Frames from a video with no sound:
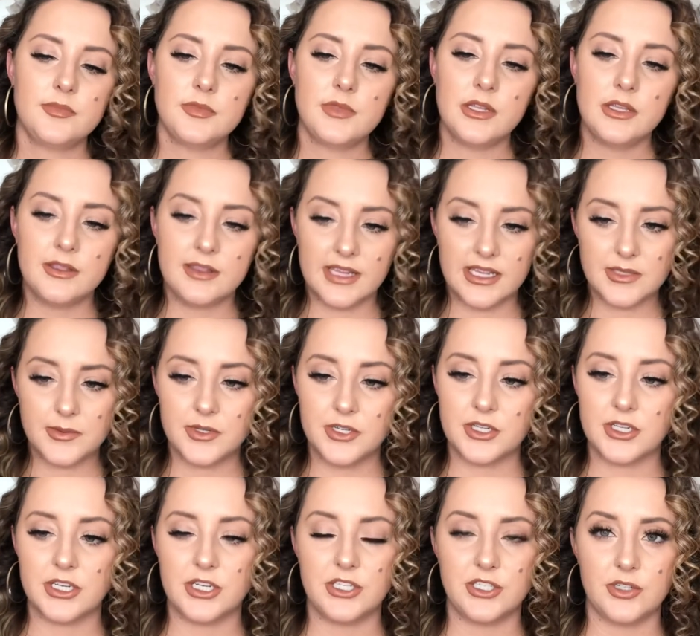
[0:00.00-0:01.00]
that's what you're
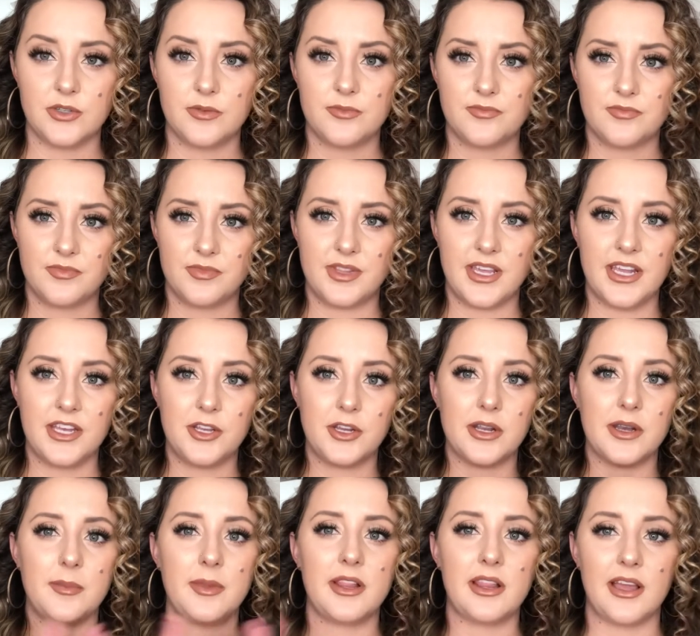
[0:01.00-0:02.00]
going to do. Then you're
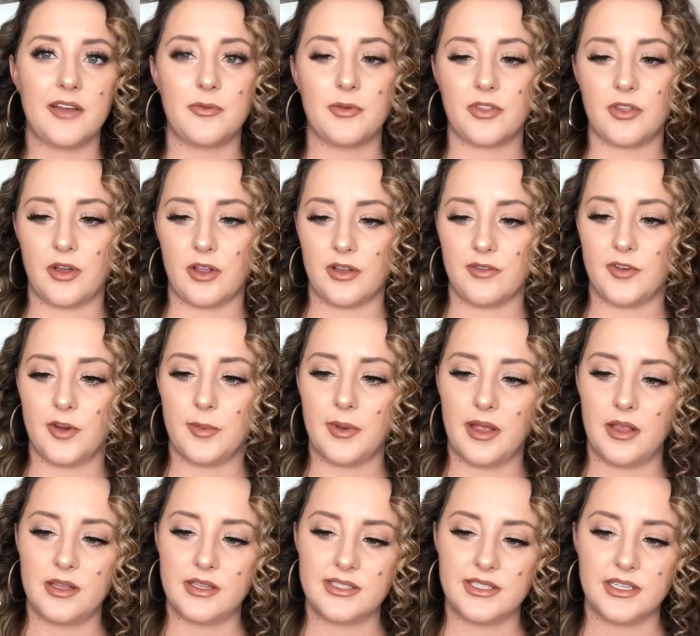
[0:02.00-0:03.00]
going to be left with all of your
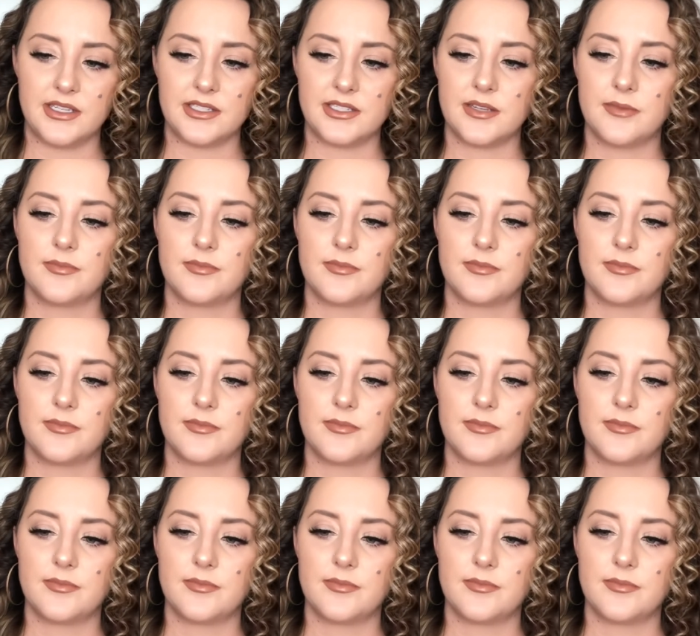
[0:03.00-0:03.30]
balances.